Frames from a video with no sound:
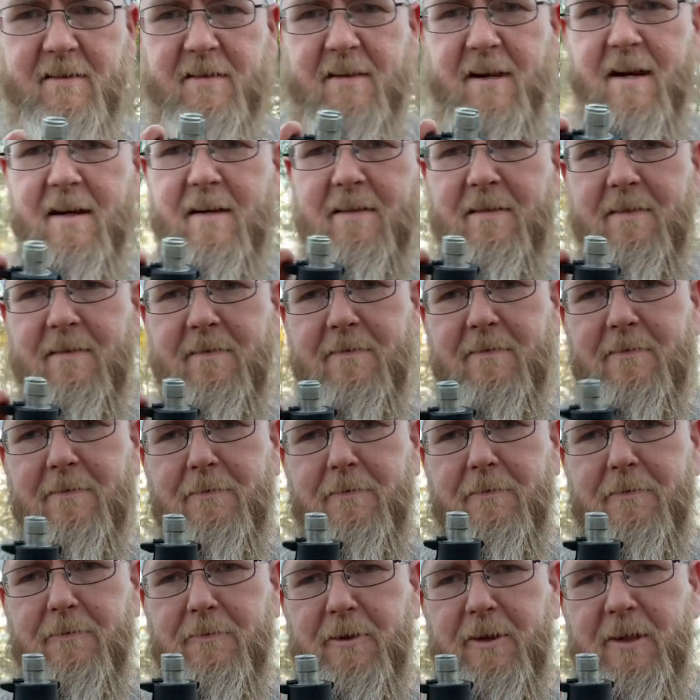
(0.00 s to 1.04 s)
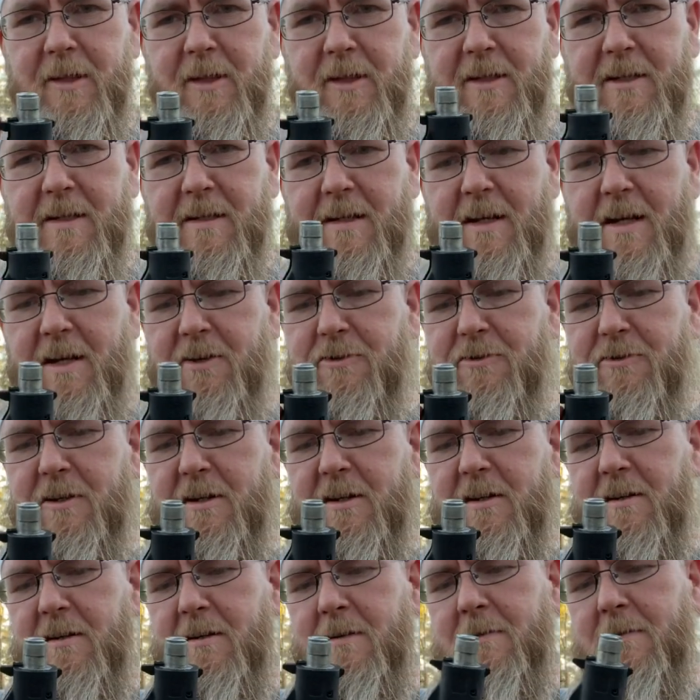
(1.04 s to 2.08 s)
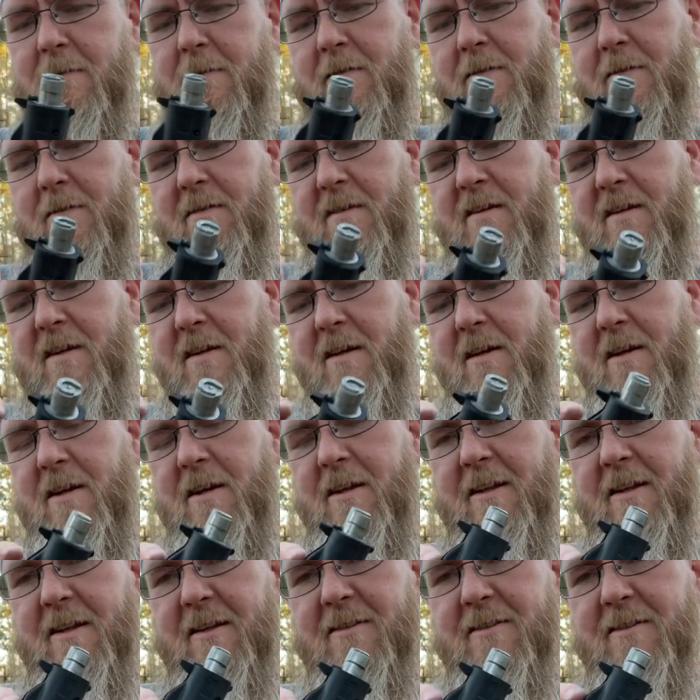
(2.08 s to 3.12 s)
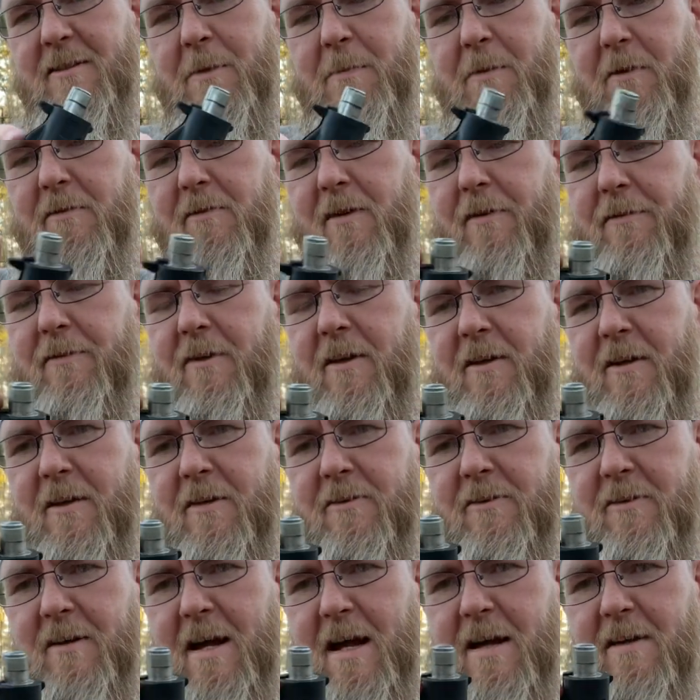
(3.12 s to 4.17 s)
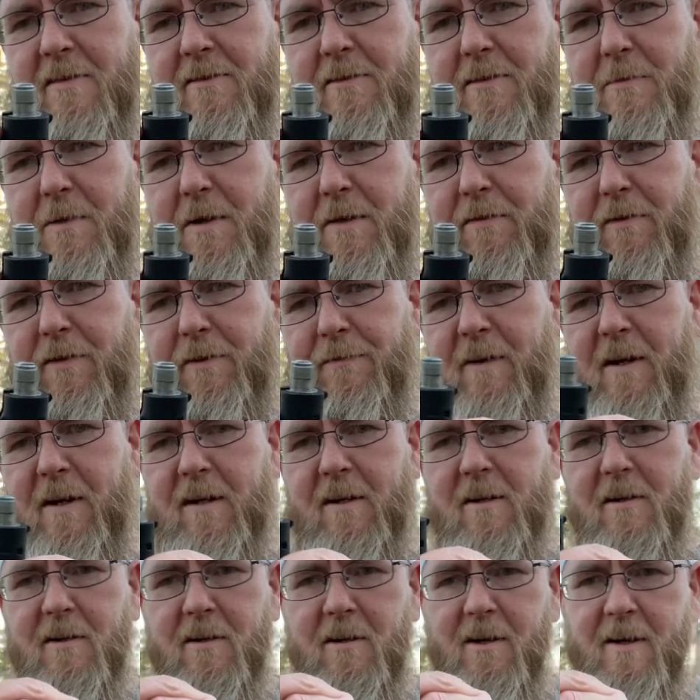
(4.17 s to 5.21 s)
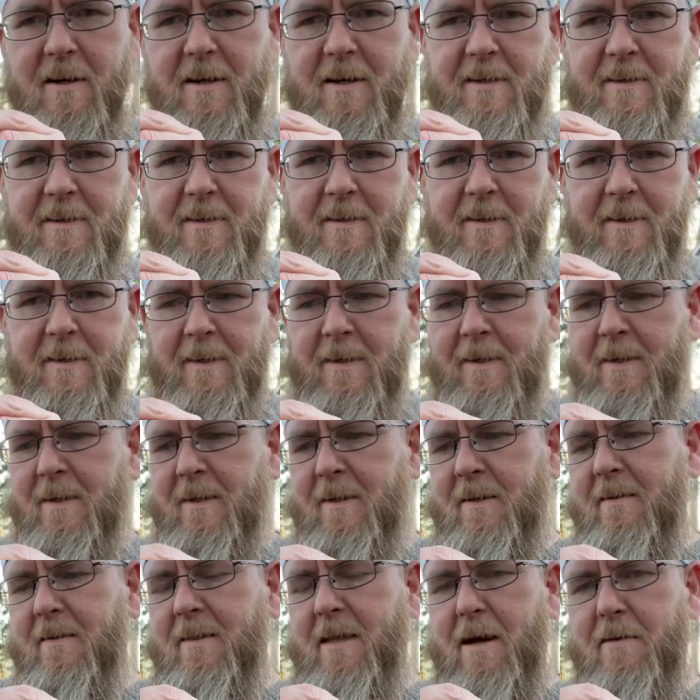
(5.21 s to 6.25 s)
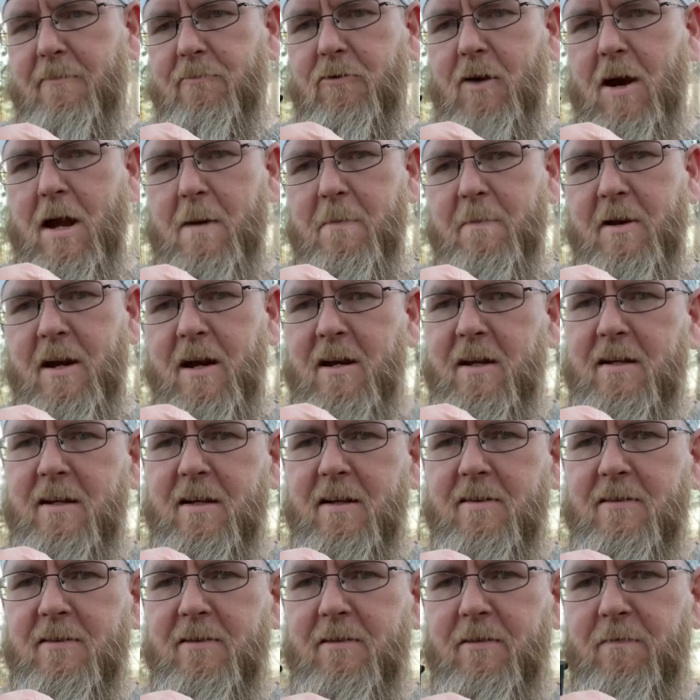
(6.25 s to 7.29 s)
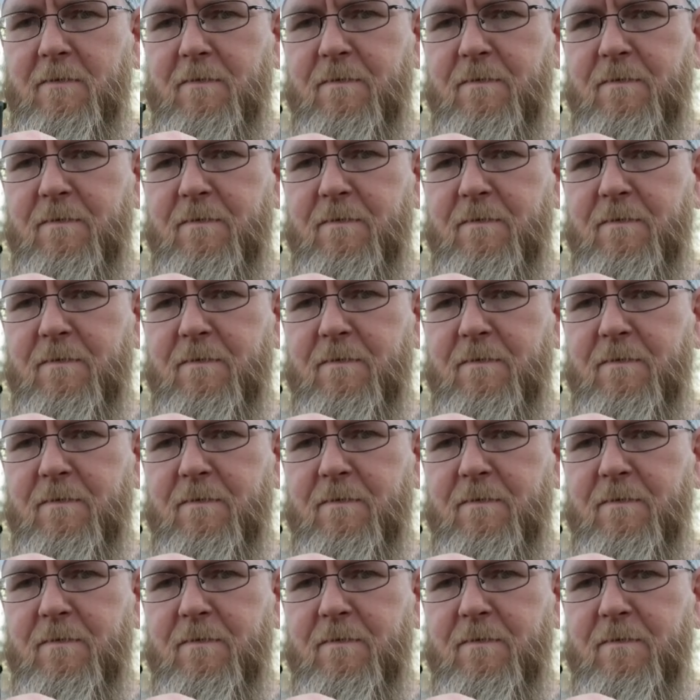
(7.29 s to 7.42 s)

not really a trigger. And it's super rough right there. So as you move your finger on it, that ramp kind of gets your